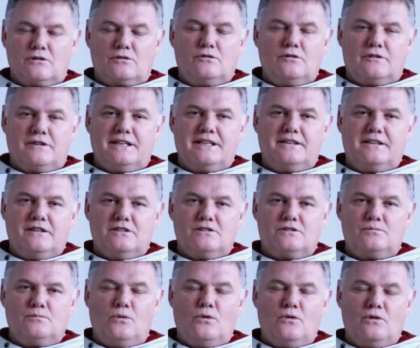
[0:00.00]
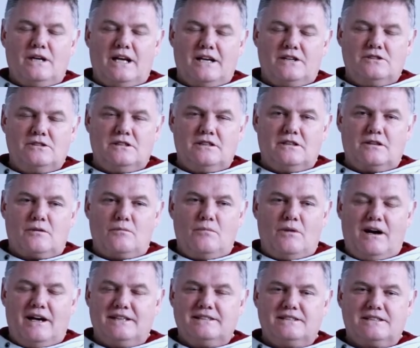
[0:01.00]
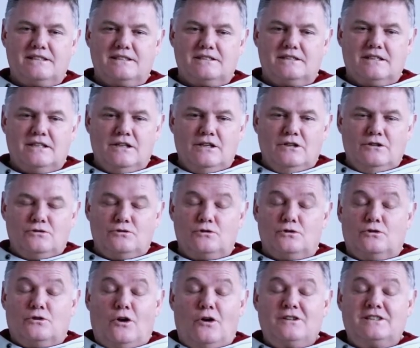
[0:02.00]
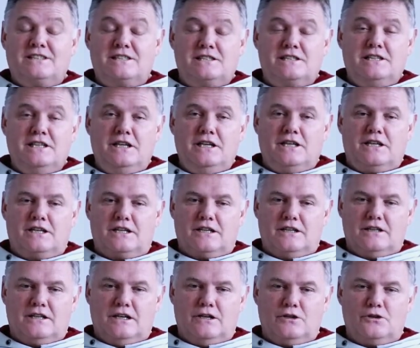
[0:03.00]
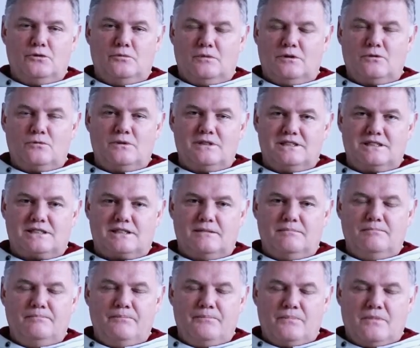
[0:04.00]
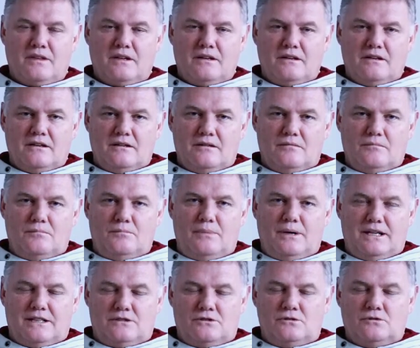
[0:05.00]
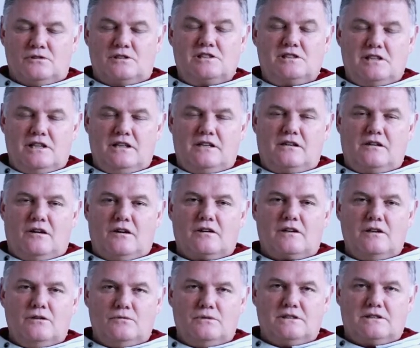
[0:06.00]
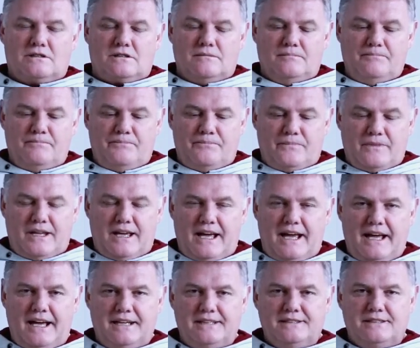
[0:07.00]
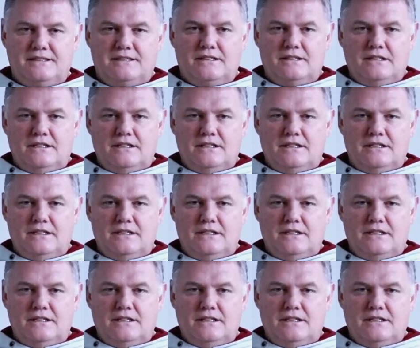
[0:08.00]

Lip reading: Corinthians, Paul actually reminds us to not seek human wisdom, but to seek godly wisdom. And